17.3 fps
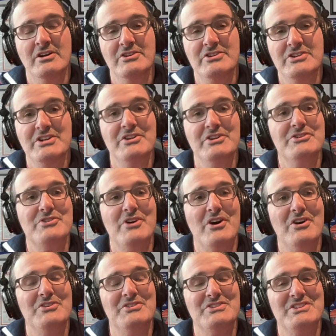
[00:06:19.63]
Tina
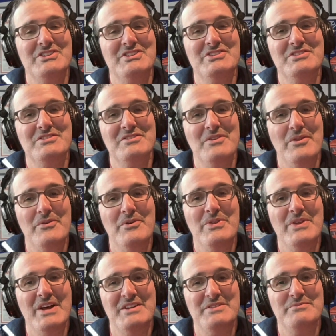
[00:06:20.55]
Charles is
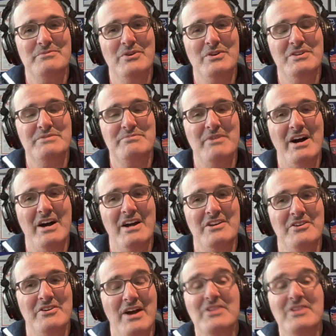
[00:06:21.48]
3,000 points behind her.